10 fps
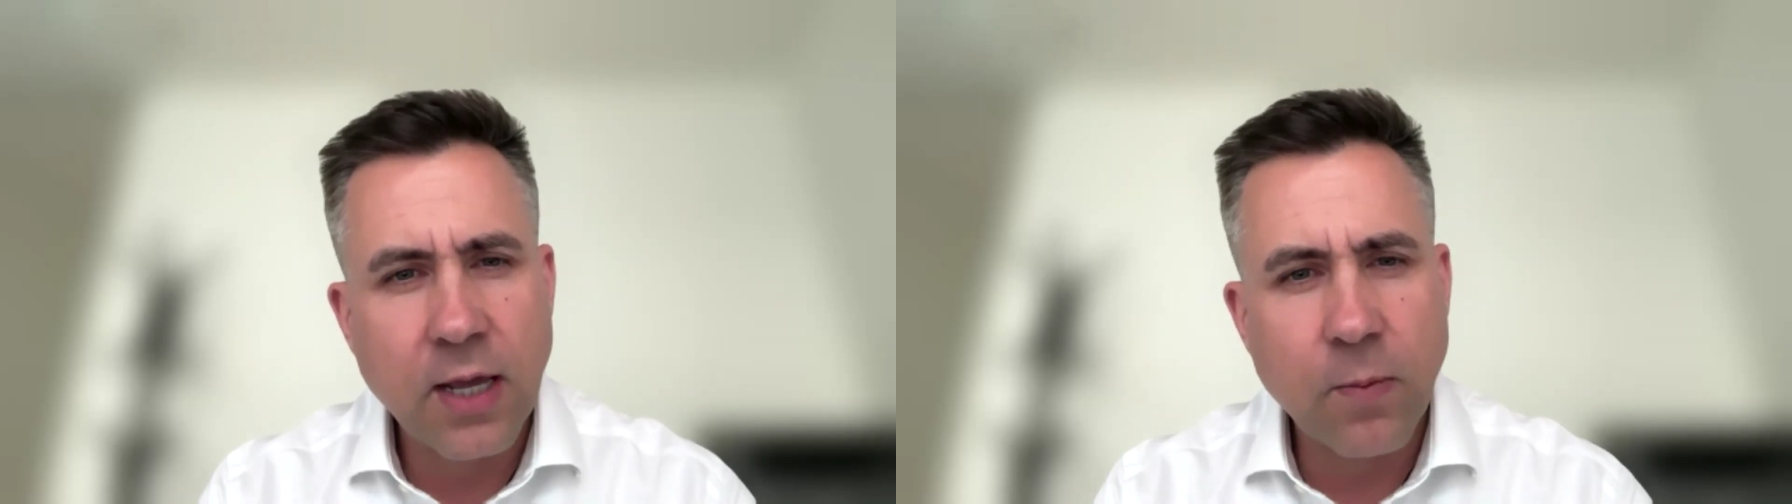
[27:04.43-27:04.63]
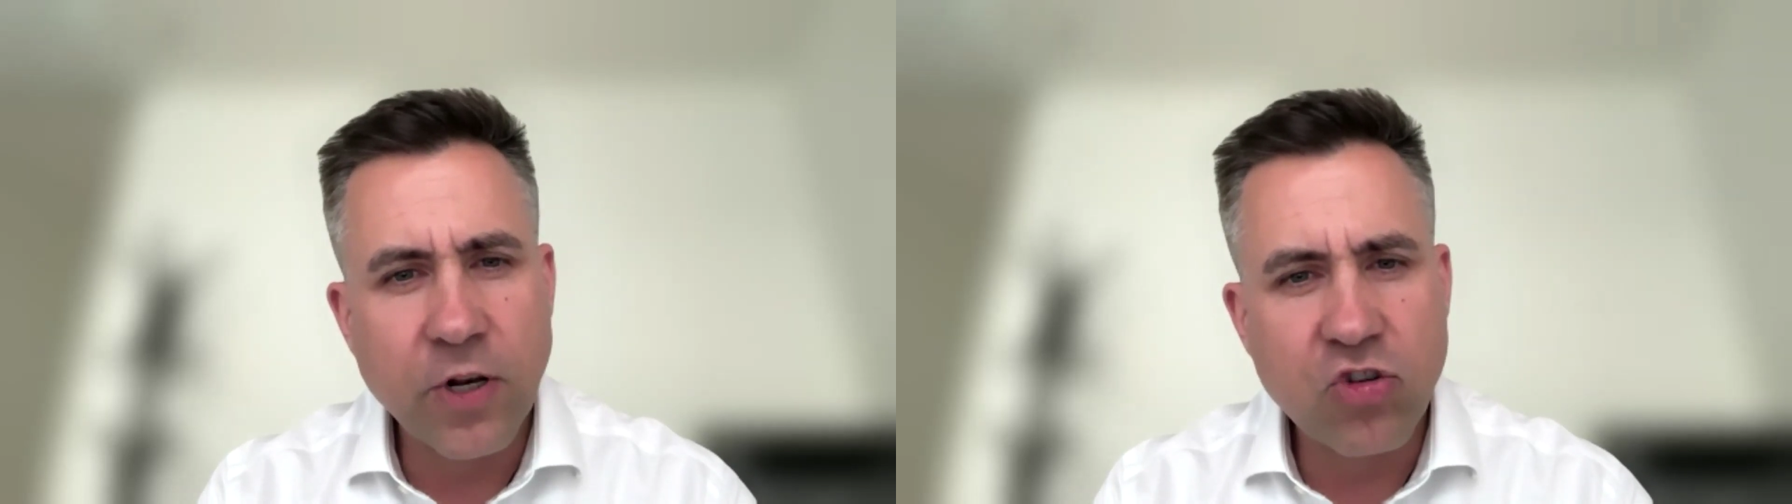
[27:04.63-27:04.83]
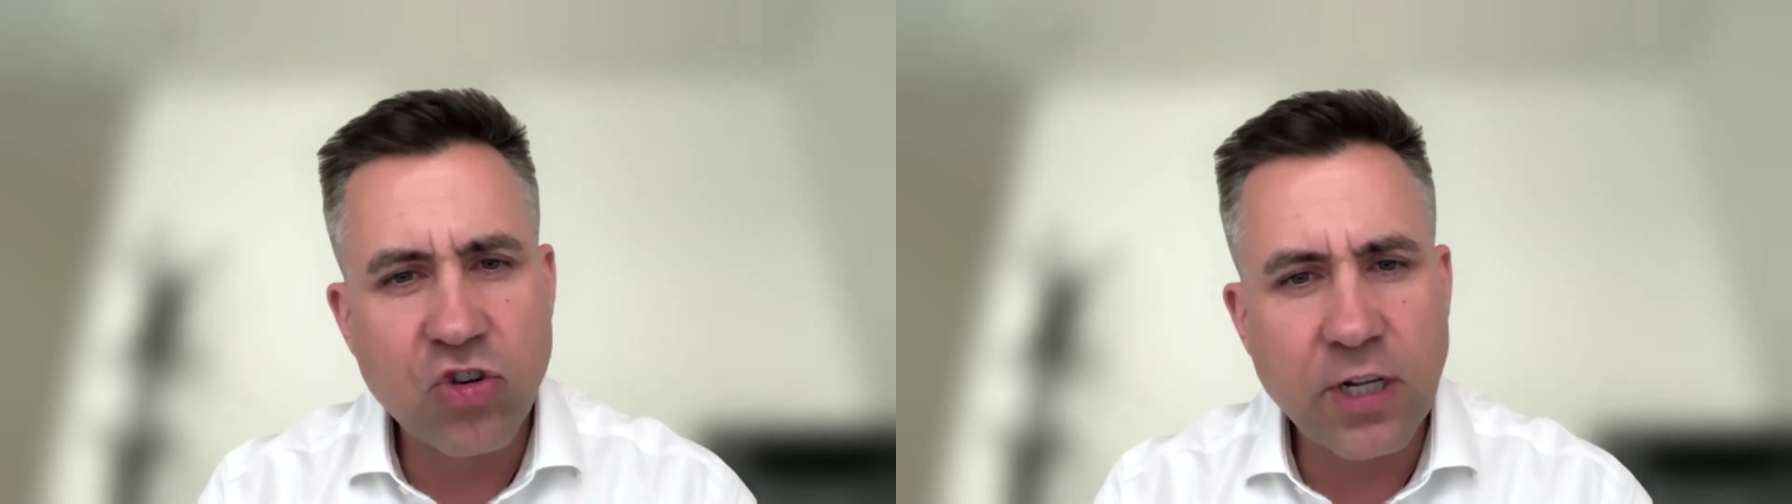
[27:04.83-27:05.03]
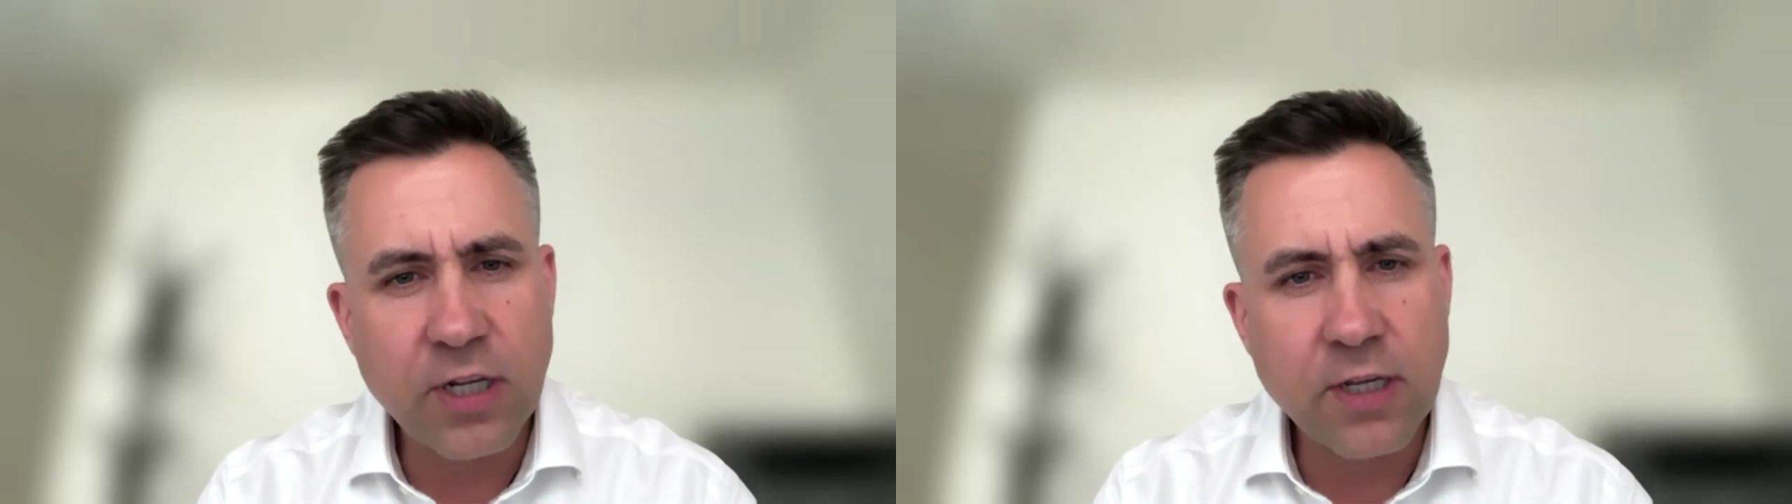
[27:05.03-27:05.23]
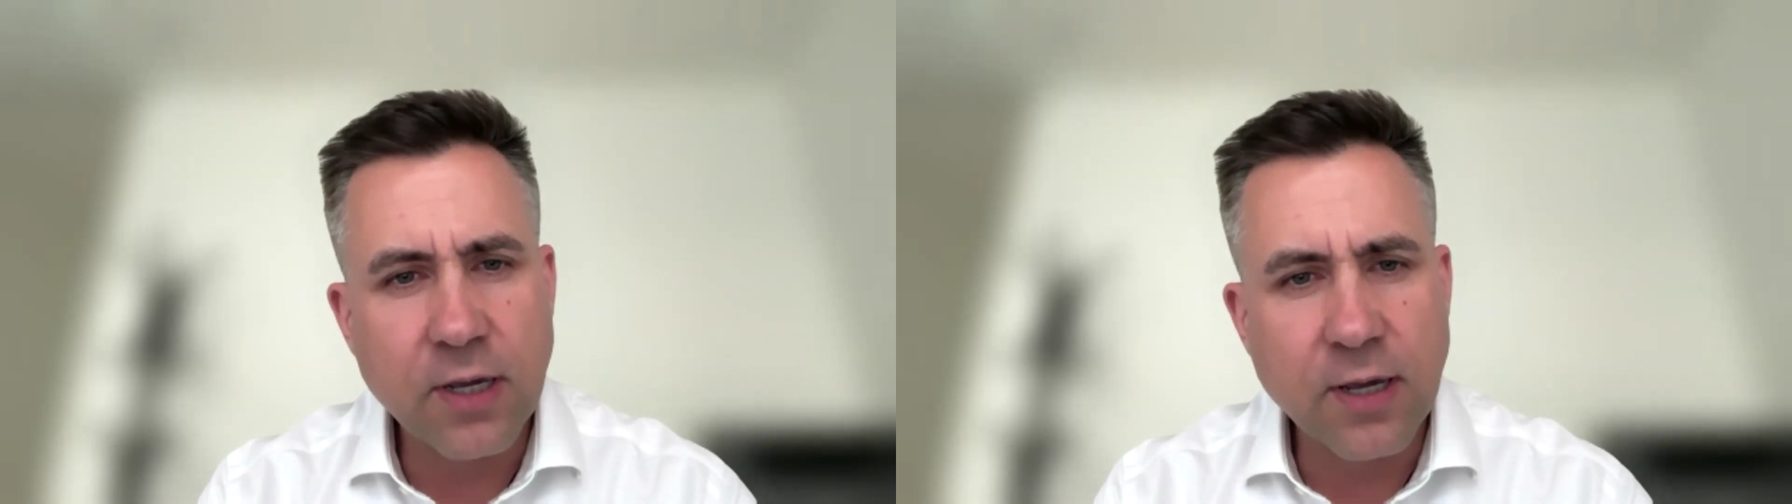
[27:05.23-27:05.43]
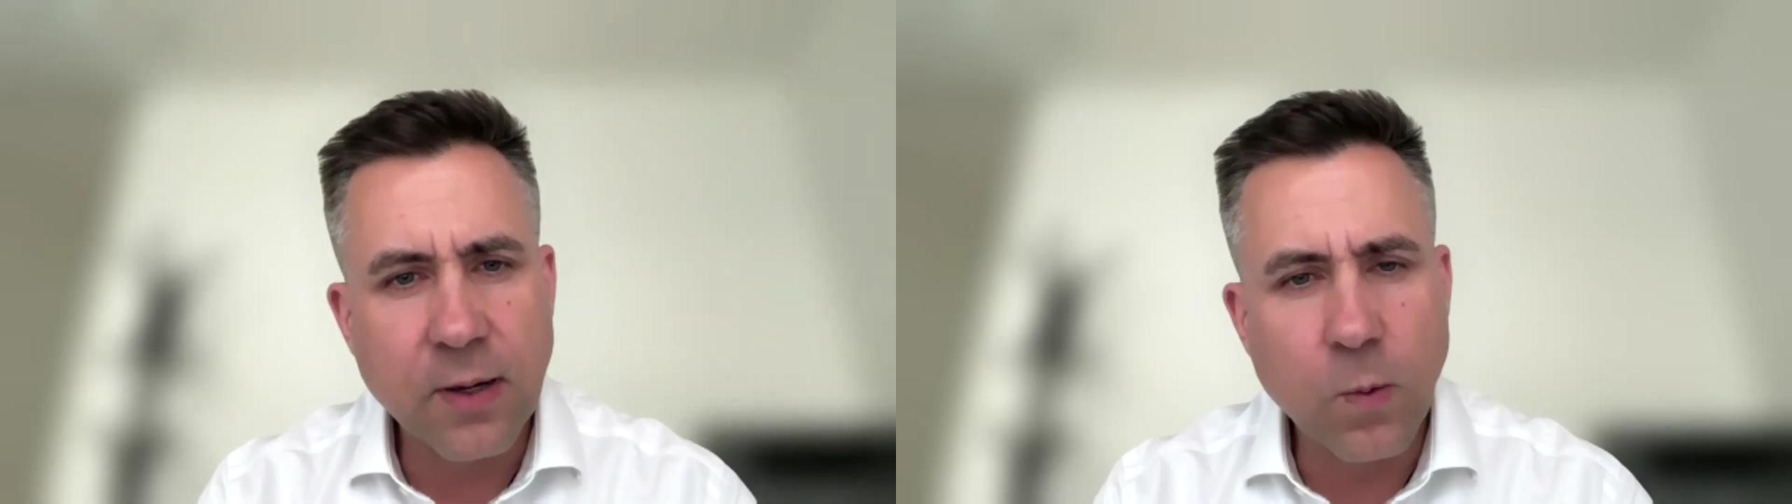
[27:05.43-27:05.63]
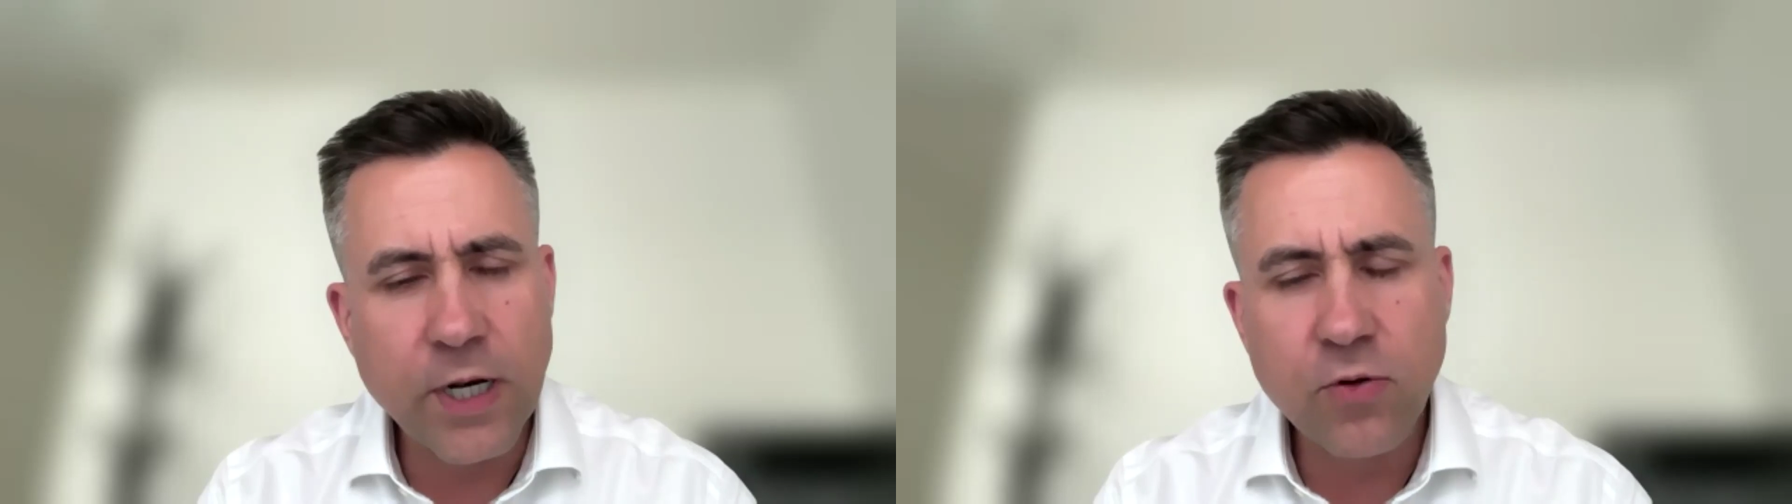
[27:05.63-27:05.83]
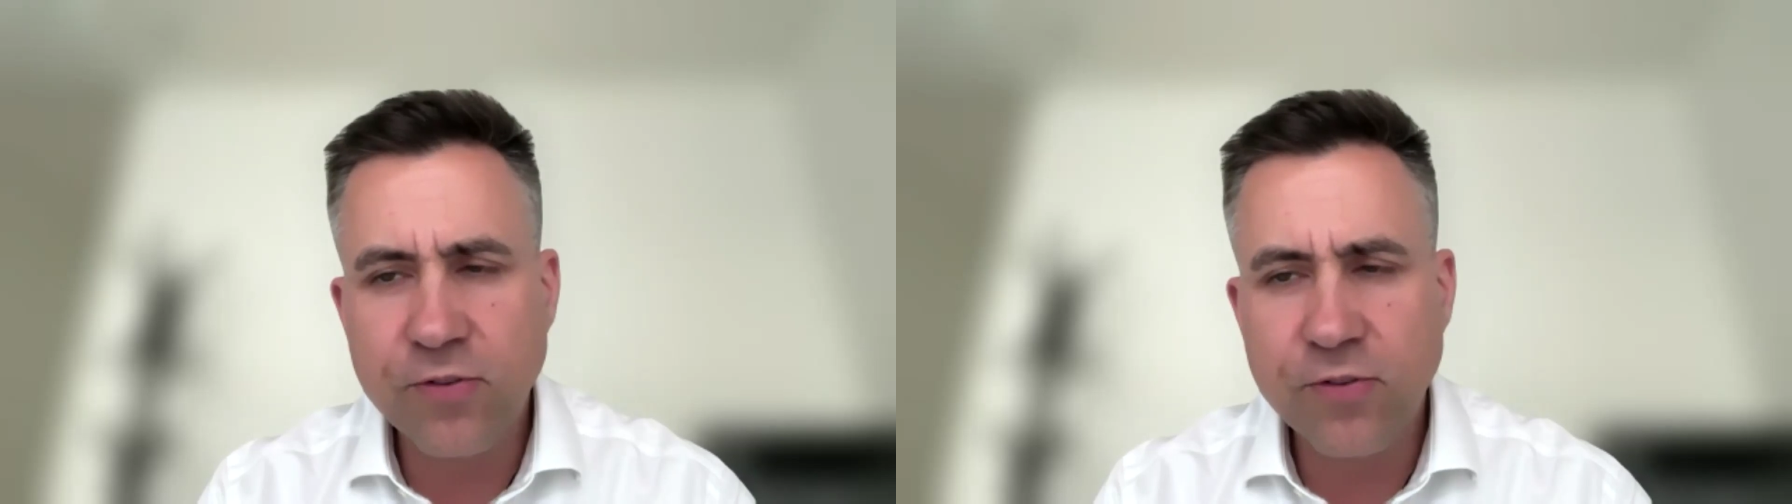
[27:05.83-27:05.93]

When she went